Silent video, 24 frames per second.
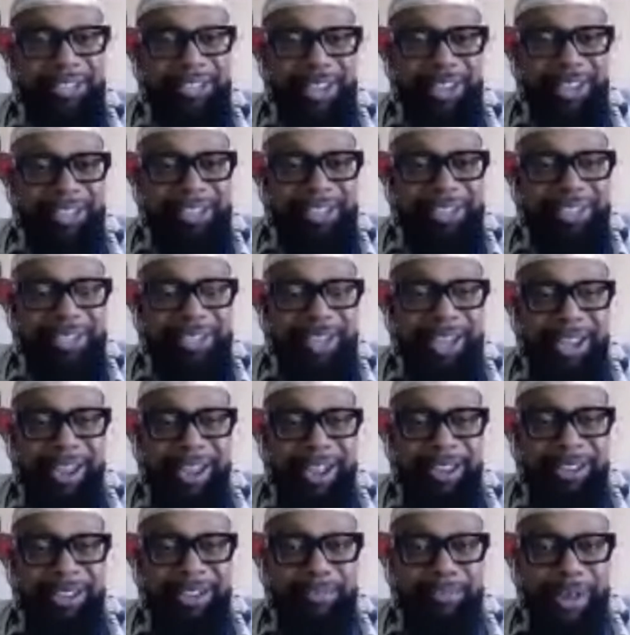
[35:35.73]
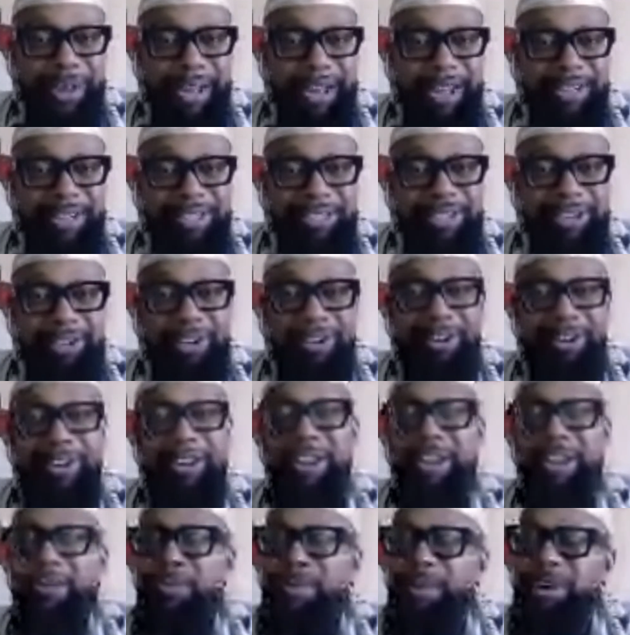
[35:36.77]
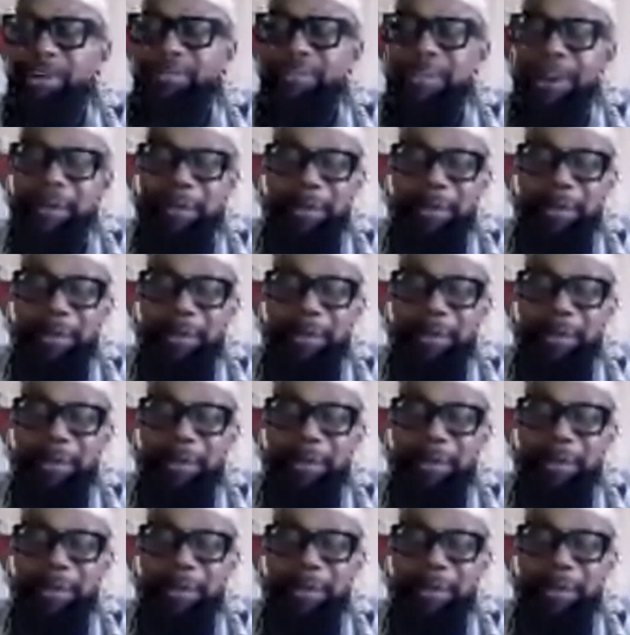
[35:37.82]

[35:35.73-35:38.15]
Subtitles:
didn't say Anken Ma'at to her, one of our